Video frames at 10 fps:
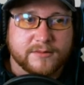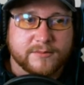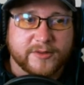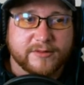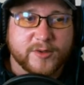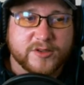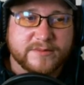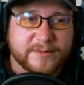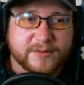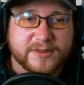But for most
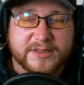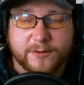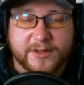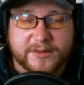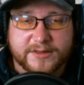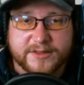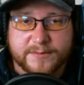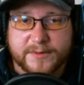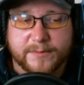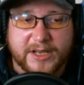people, it's going to
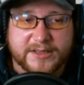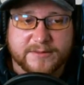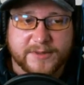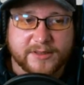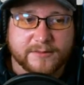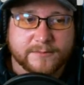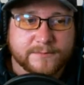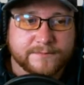just be blacksmithing.